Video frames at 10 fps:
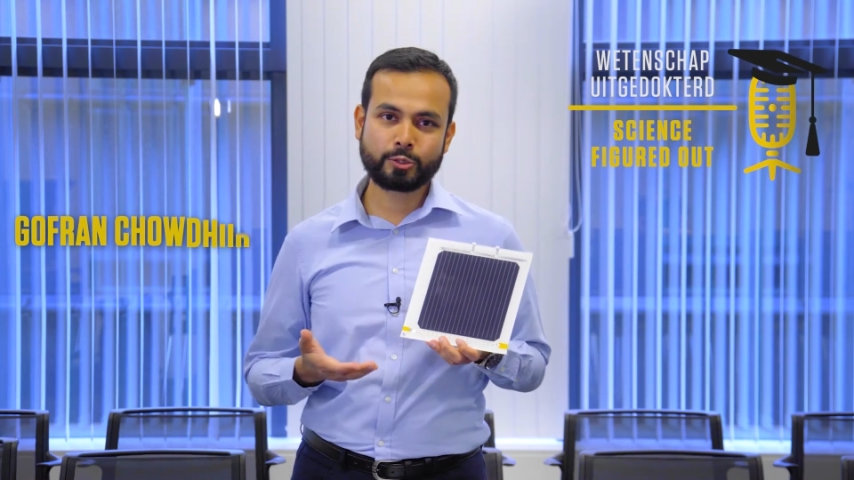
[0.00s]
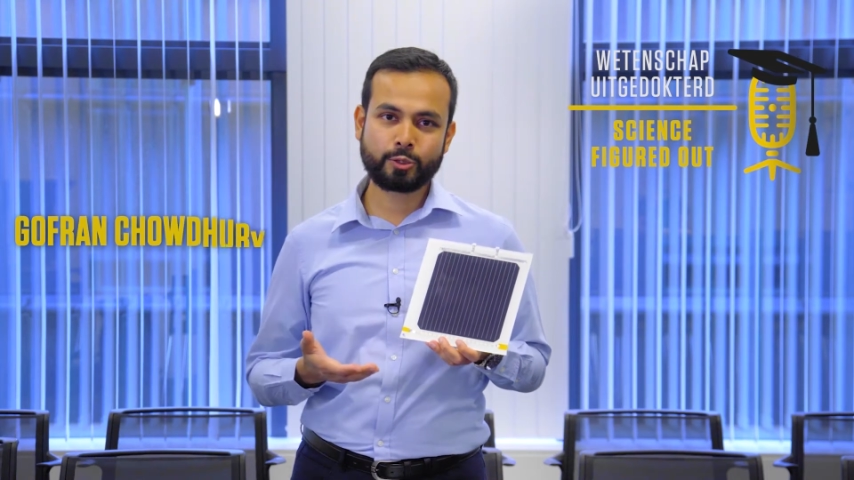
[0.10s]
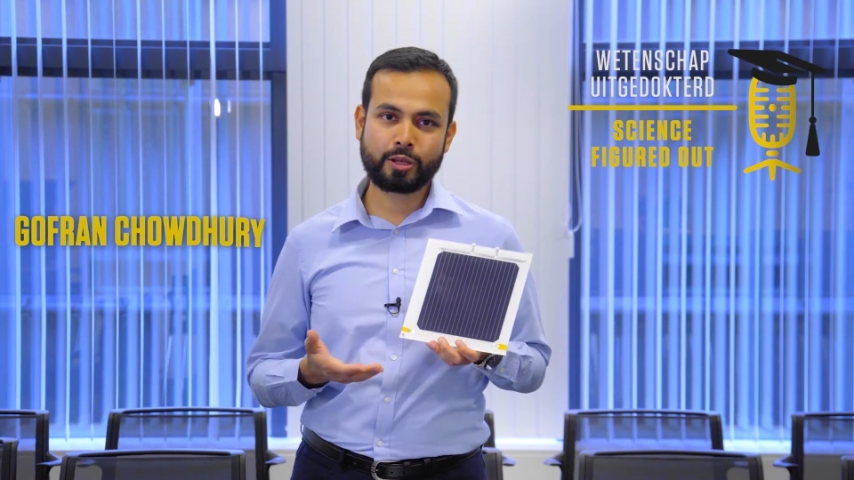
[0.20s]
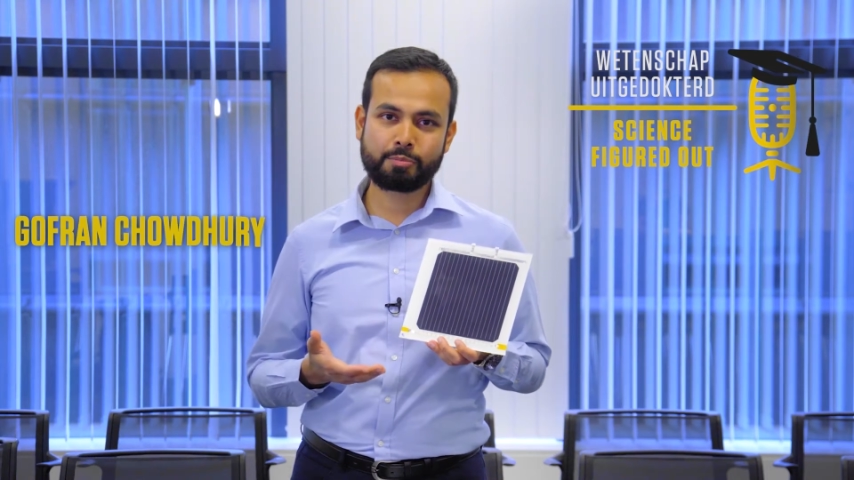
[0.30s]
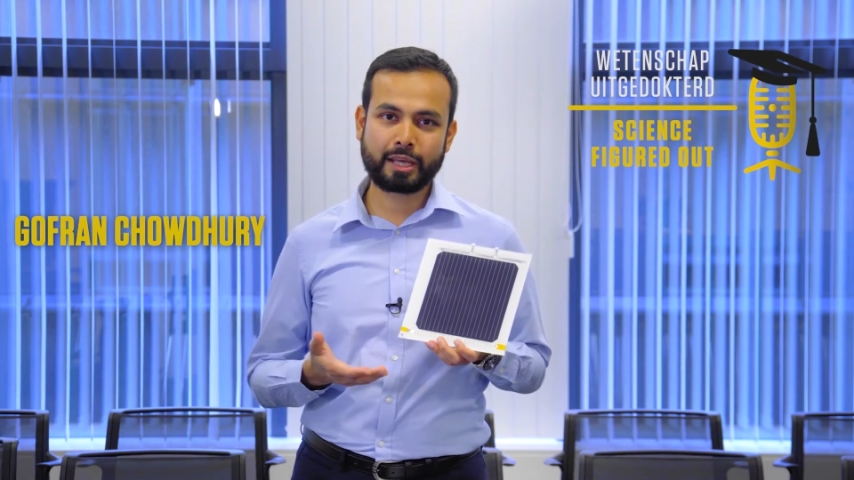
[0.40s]

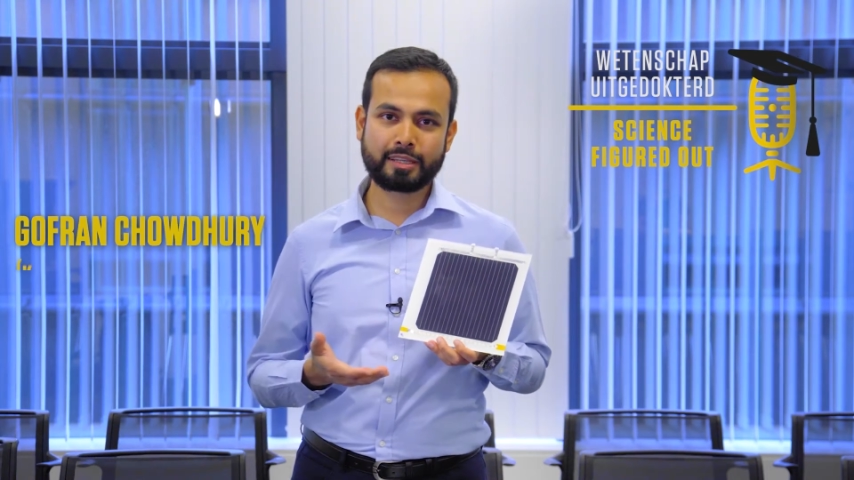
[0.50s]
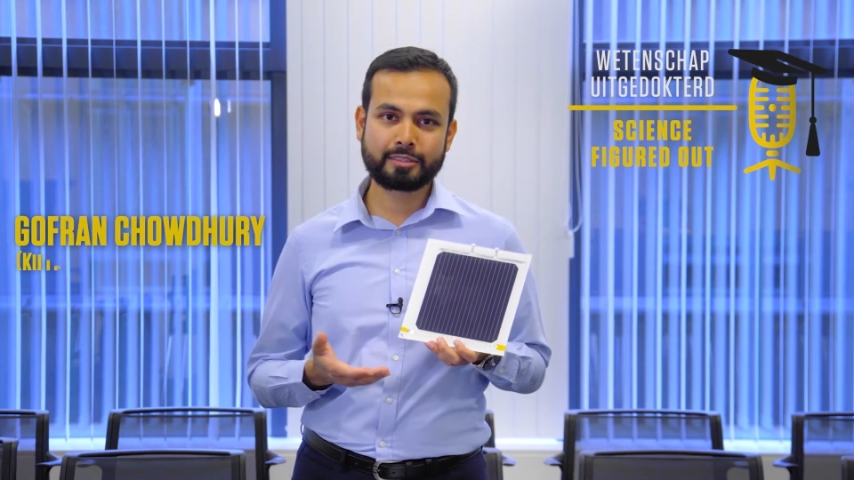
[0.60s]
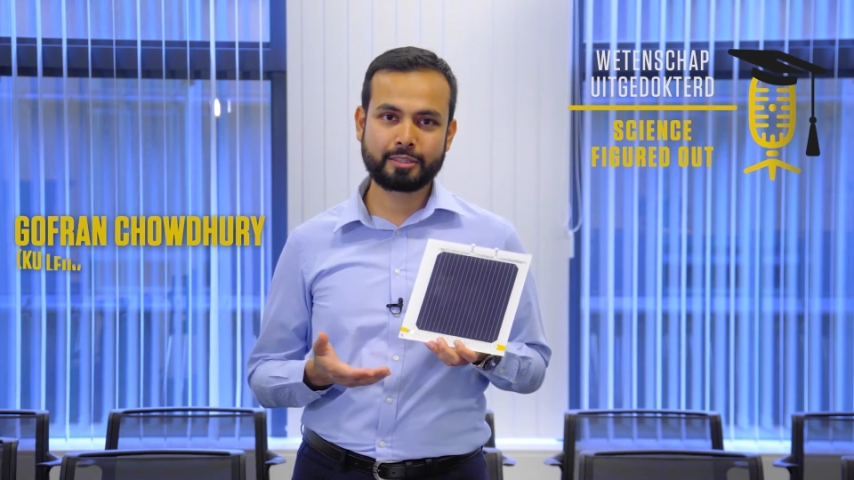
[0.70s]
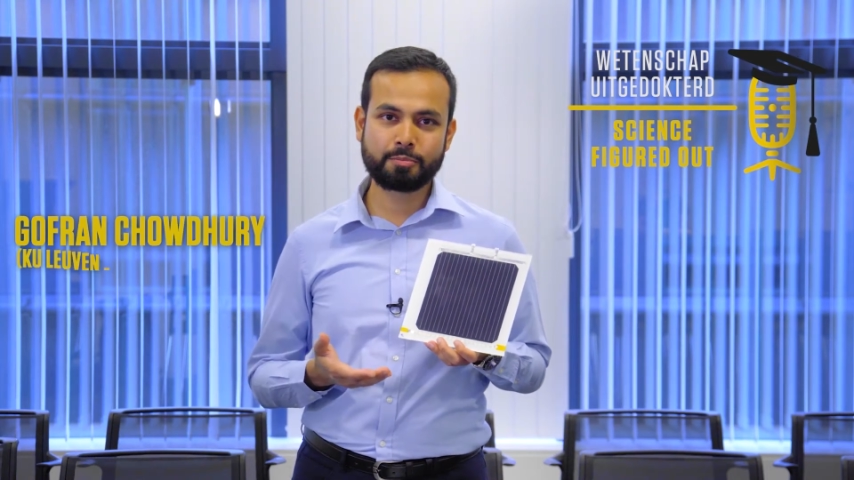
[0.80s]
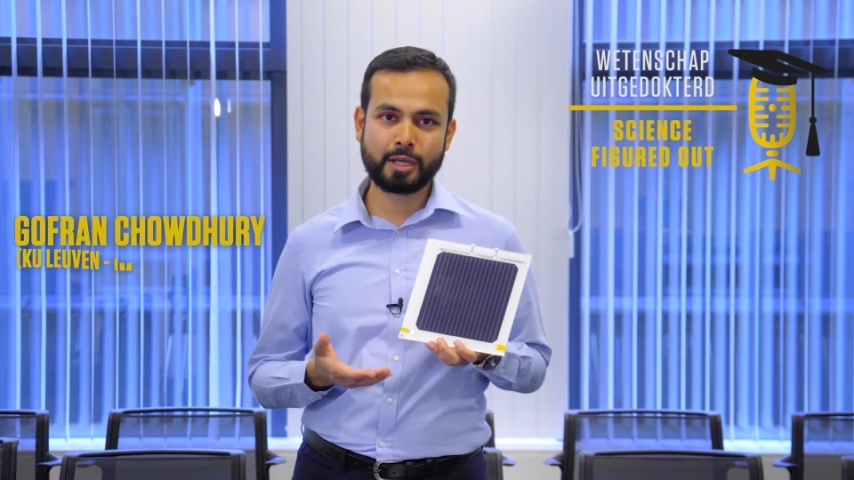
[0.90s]
solar
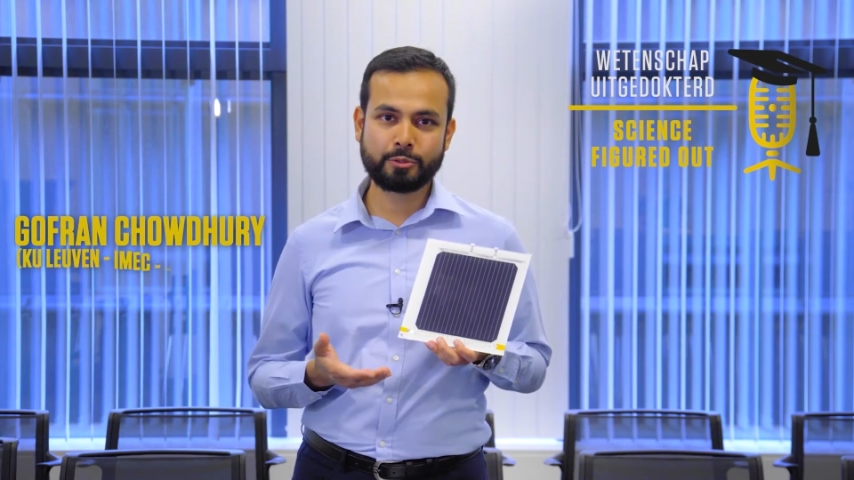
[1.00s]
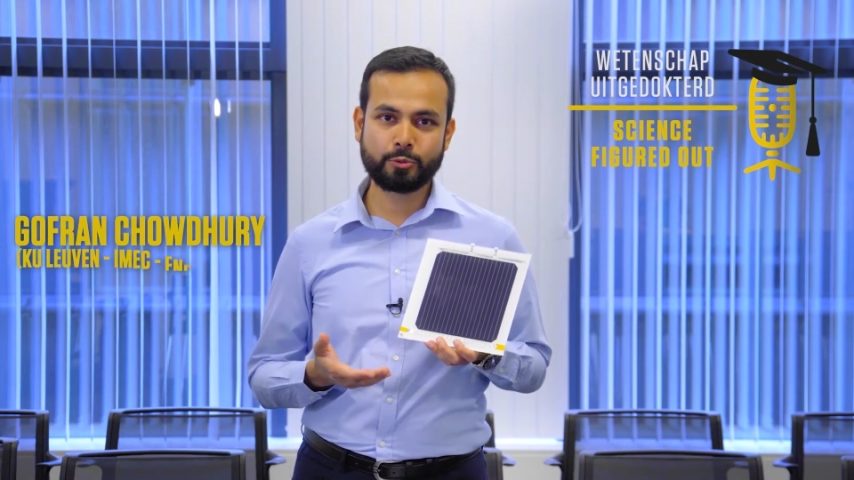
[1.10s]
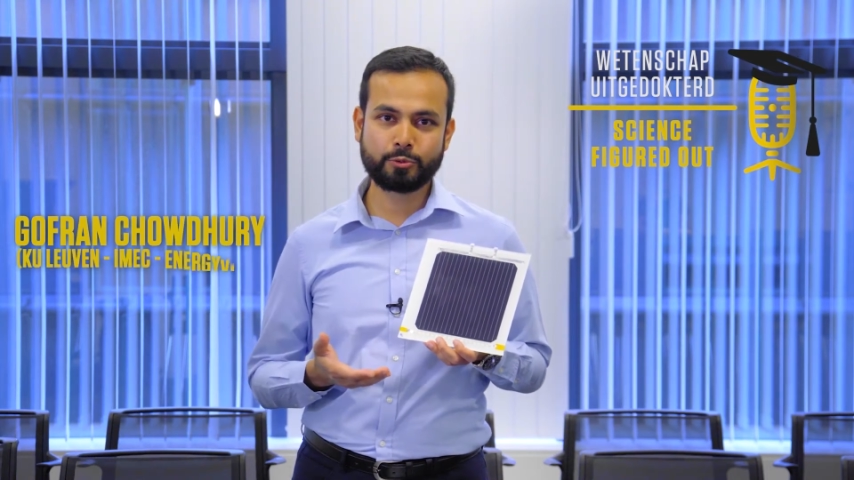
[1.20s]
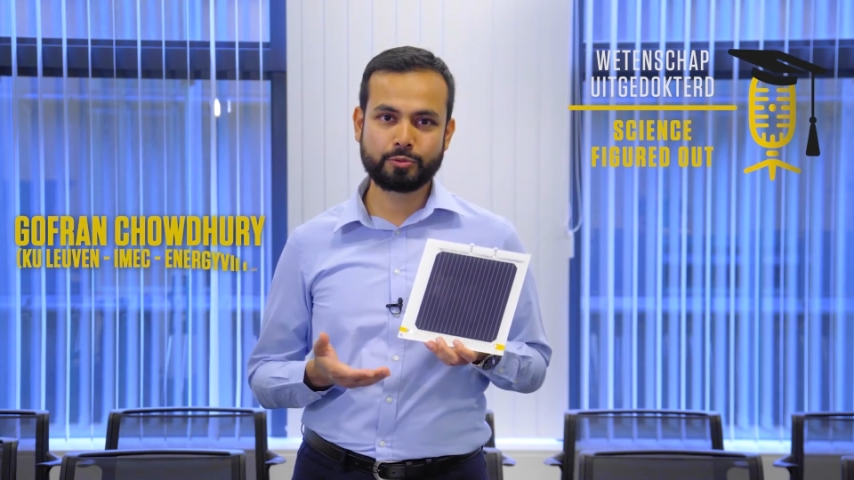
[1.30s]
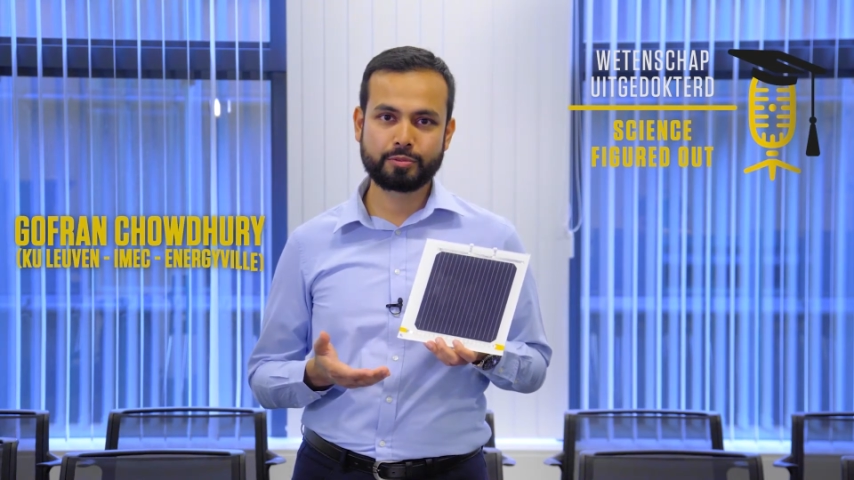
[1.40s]
panels on my
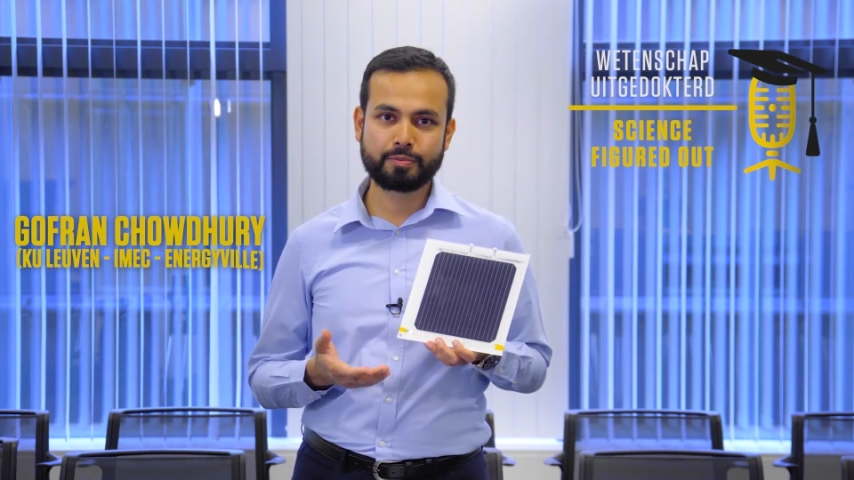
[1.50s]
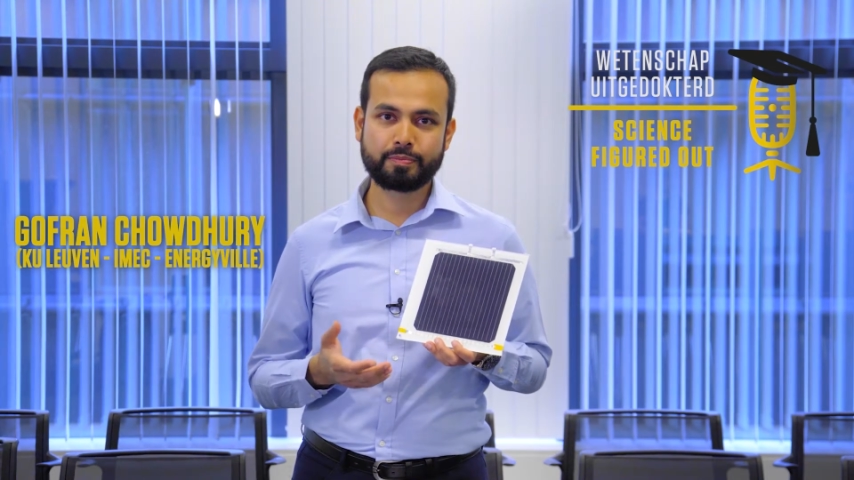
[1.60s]
roof?